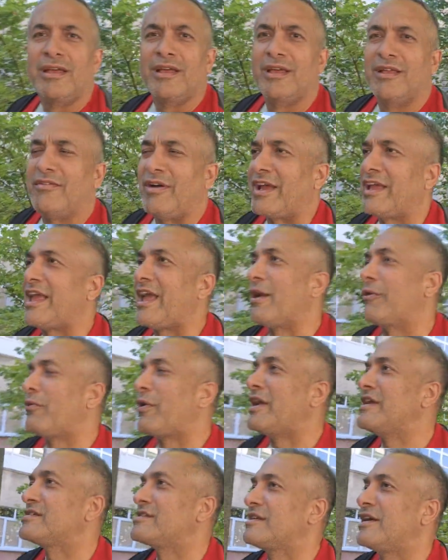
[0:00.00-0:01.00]
And if I can't
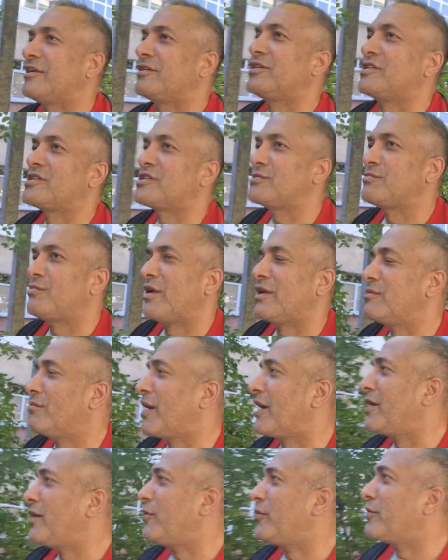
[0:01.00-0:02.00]
raise it, I'll just spend
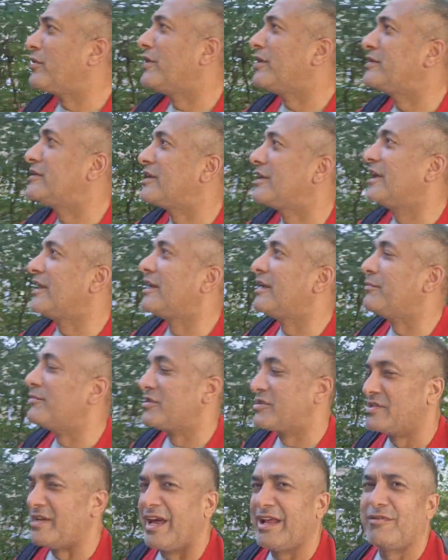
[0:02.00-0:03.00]
my own to get him
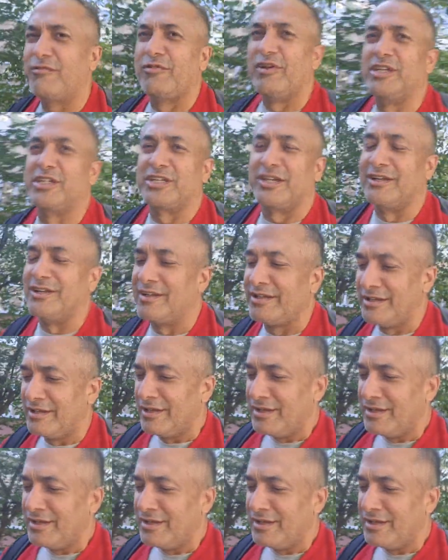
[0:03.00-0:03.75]
his night vision.